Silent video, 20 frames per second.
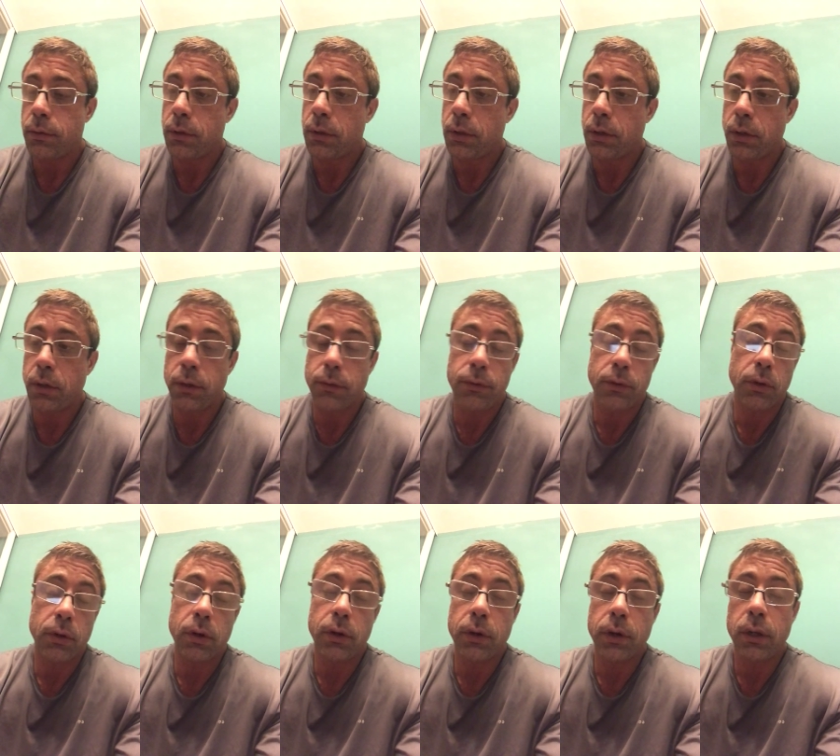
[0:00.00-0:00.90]
And if
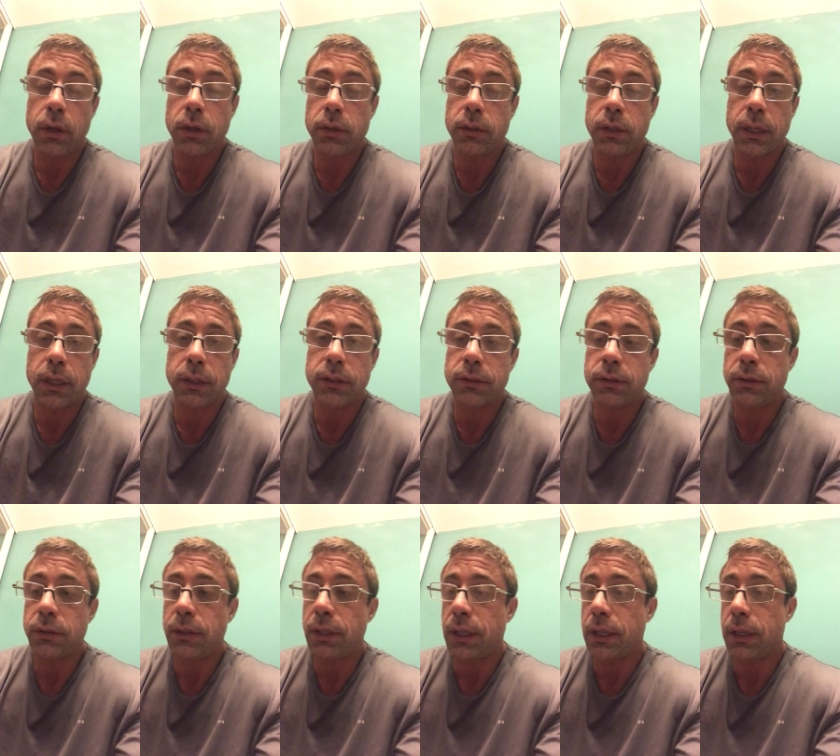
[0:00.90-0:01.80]
you're already on
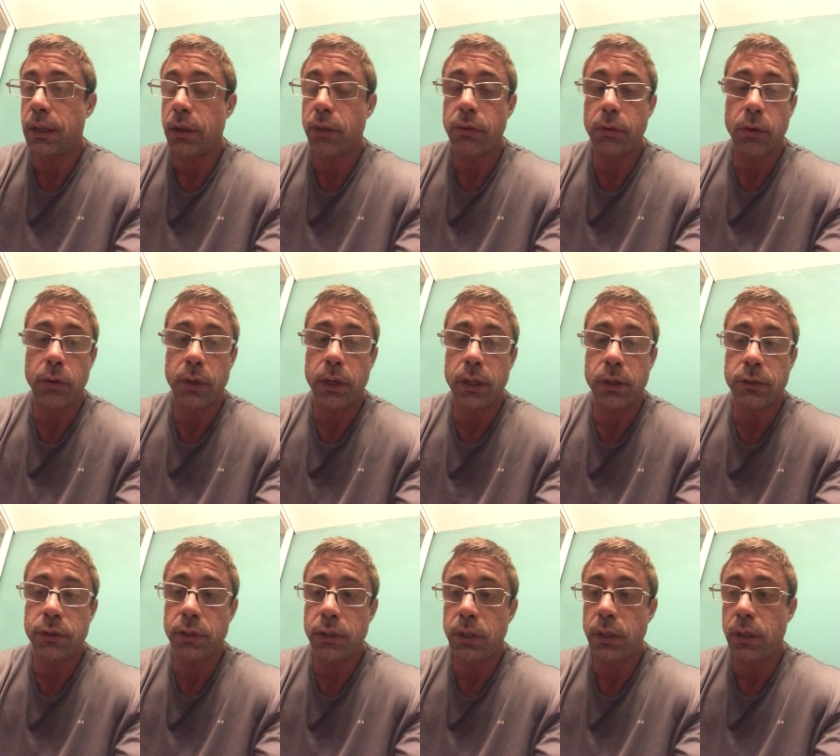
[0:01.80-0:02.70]
test and DECA, throw in
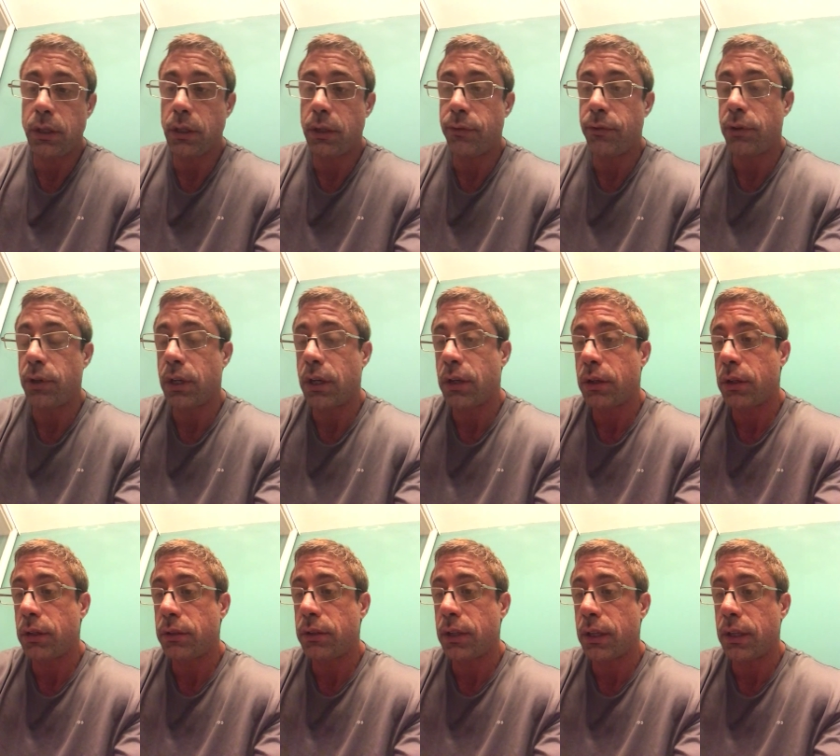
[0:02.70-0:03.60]
LGD. If you're not
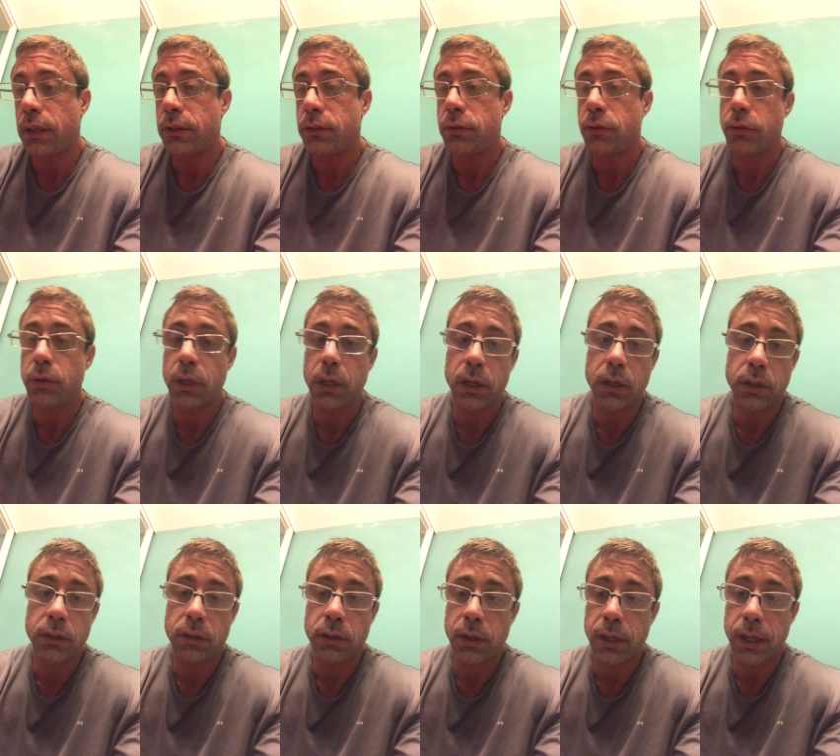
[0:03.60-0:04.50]
on test or not
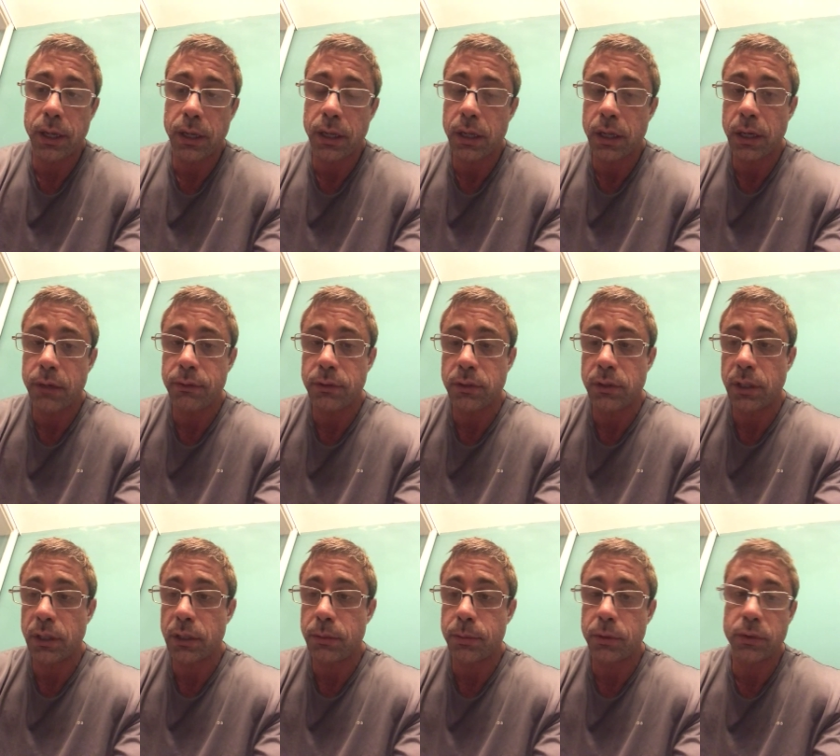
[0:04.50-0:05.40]
on any kind of
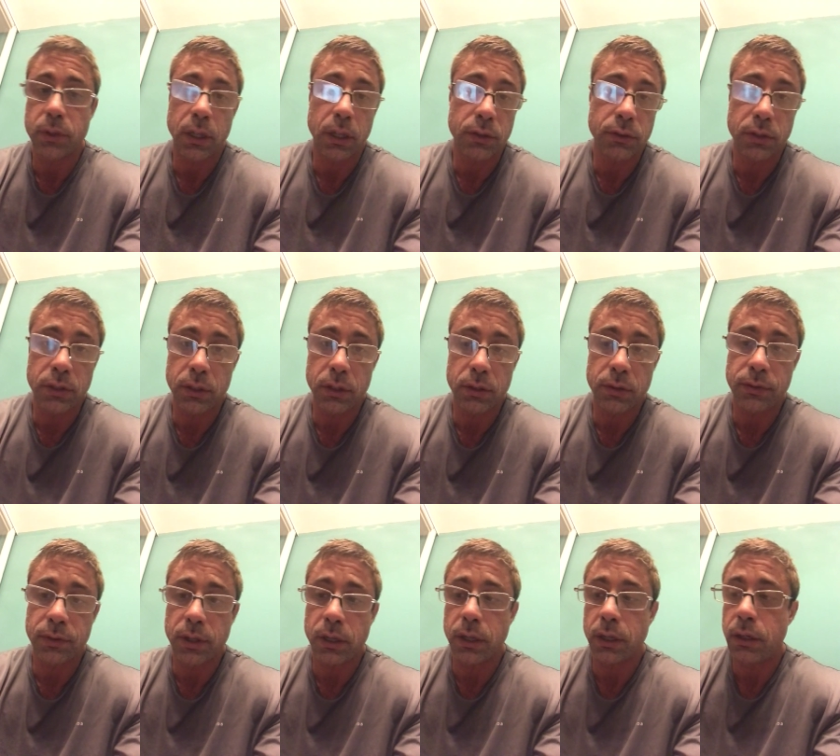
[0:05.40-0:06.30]
injectables, LGD is
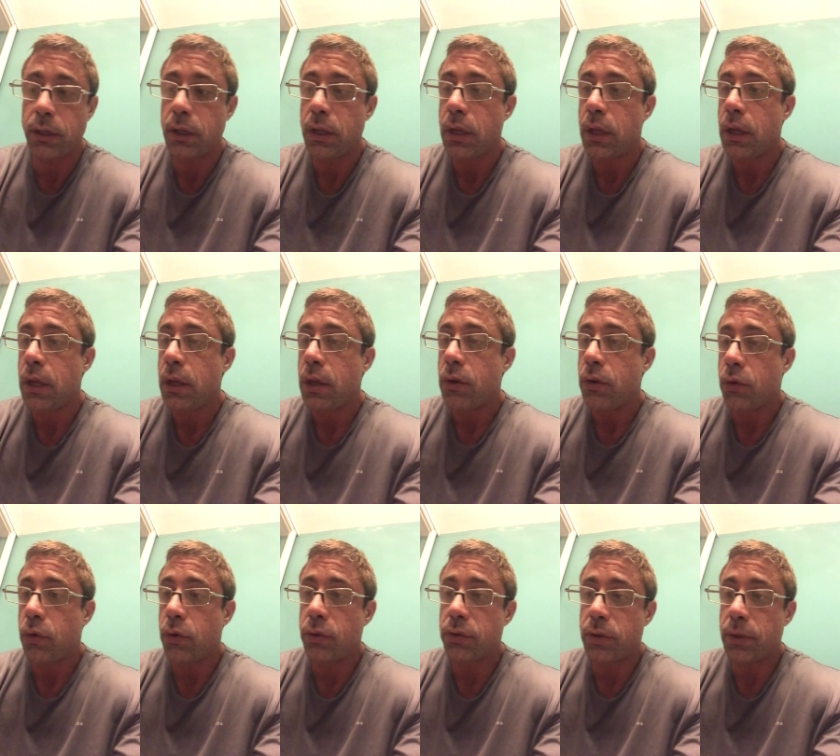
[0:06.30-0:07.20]
fine.
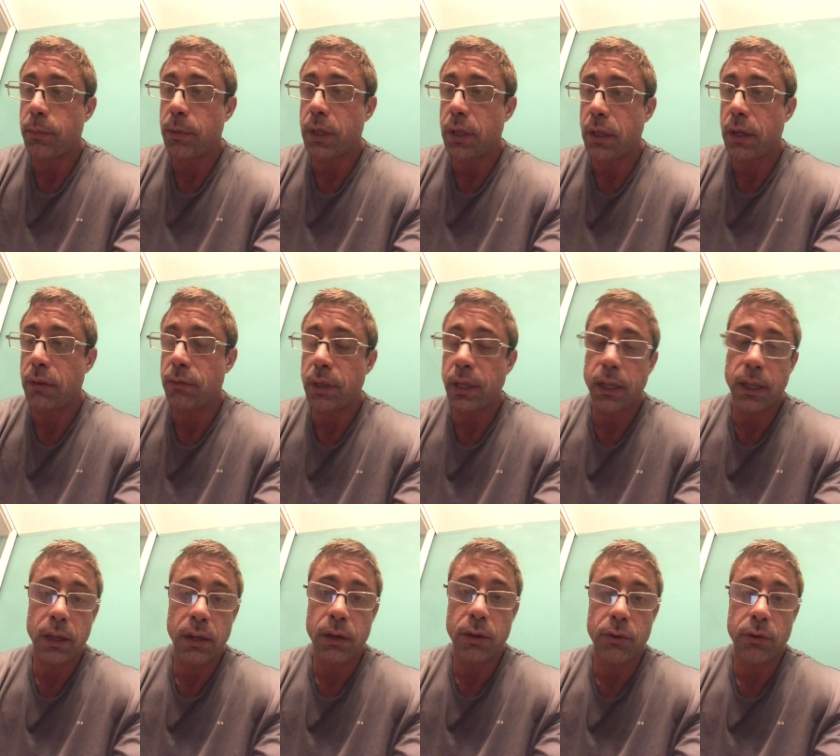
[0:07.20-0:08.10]
Or some kind of
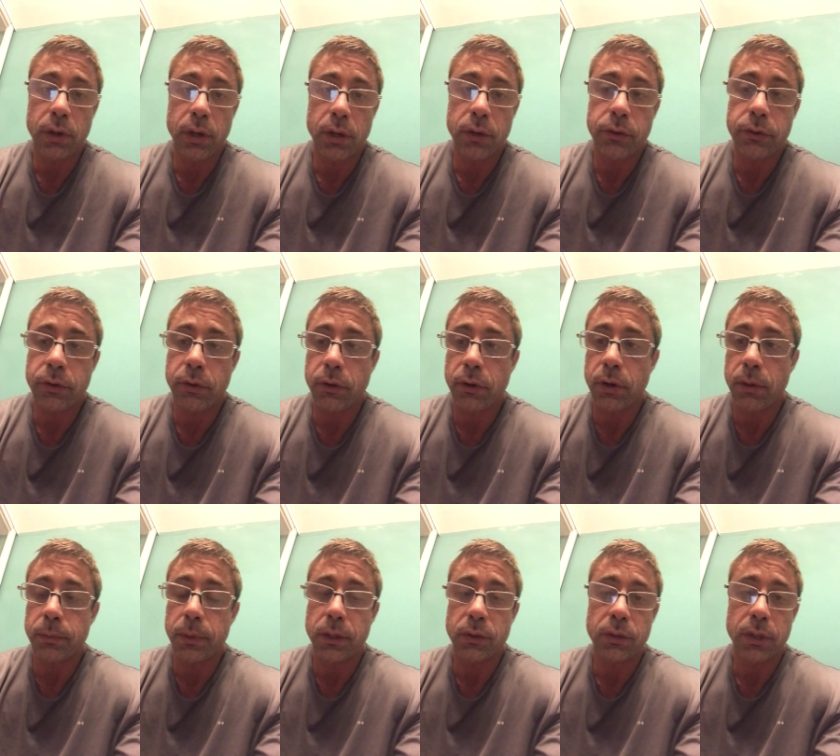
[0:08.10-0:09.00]
integrated
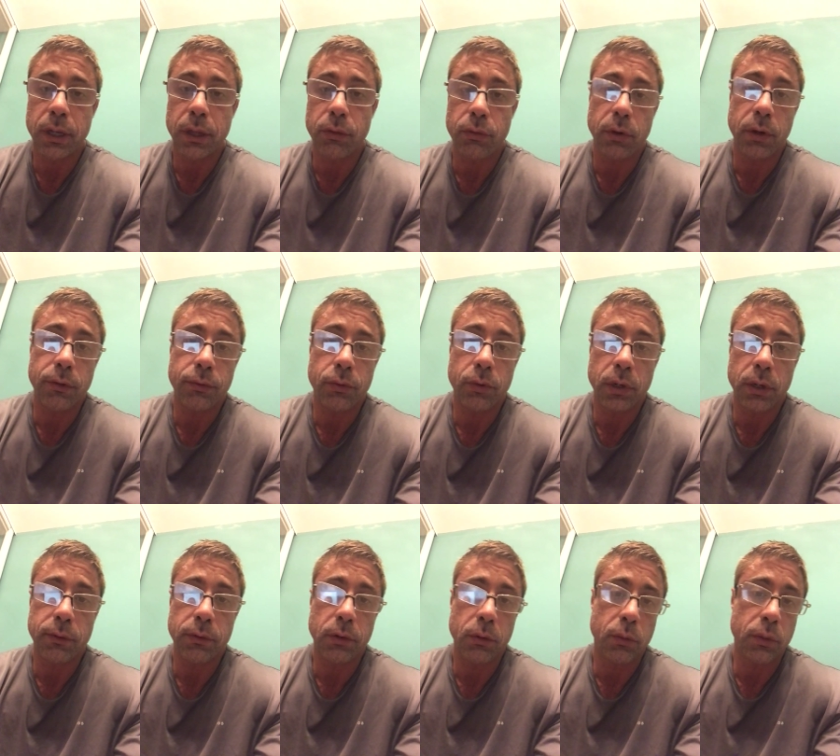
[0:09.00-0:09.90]
SARM that's got 3 or 4
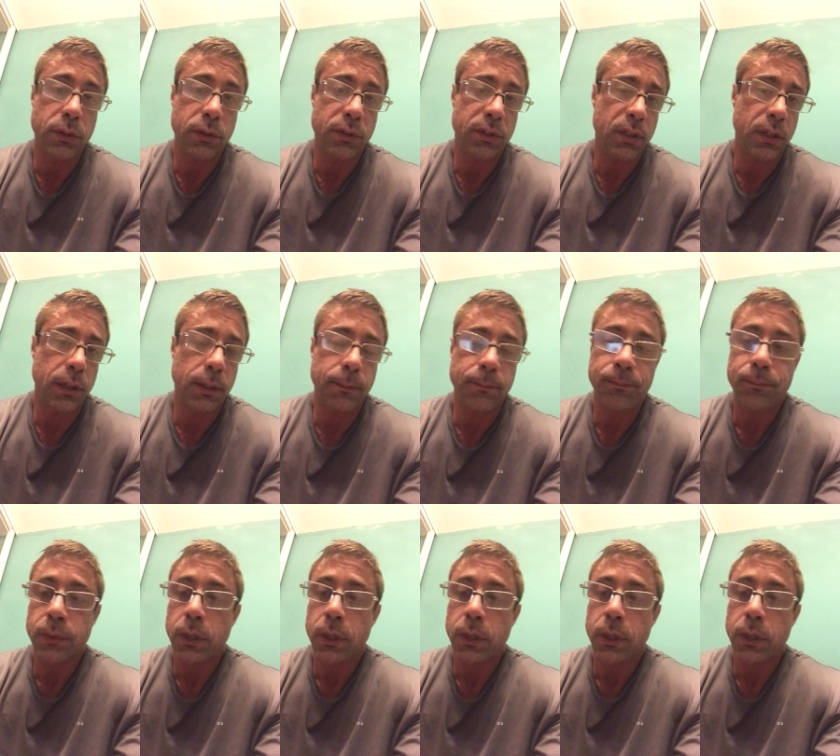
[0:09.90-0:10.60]
different ones in it.